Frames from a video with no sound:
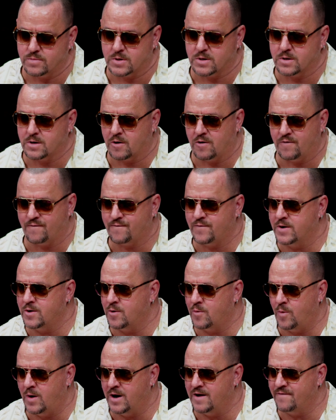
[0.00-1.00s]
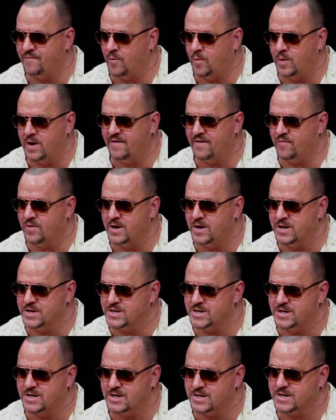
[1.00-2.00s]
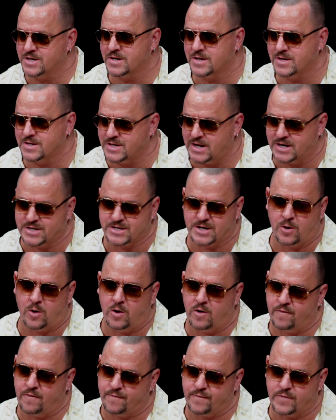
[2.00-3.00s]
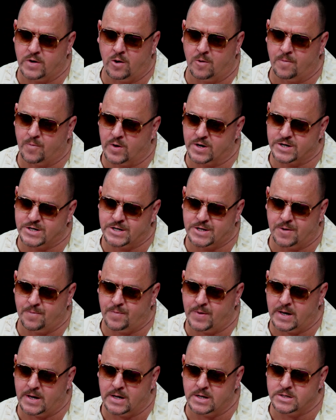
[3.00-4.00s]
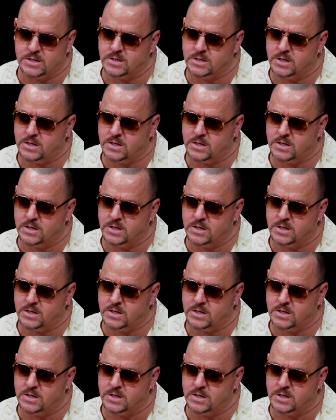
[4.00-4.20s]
girlfriend or wife or whatever it is, it just sets it off. Brings you to the page.